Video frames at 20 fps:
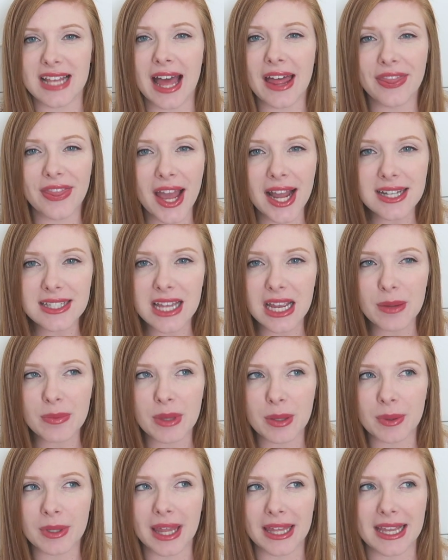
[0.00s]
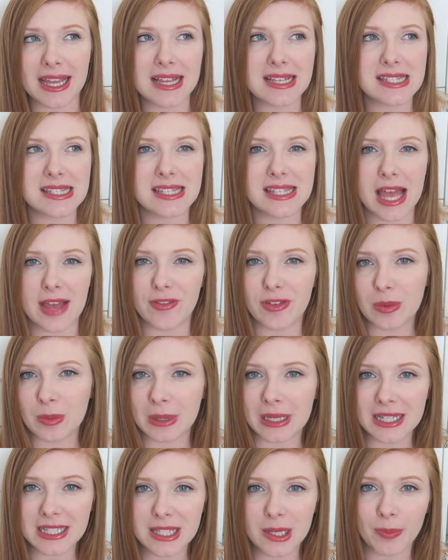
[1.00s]
At that time, they were like seven
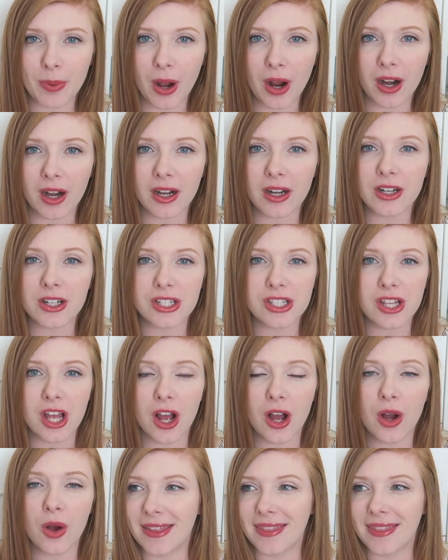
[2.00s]
minutes apart or so,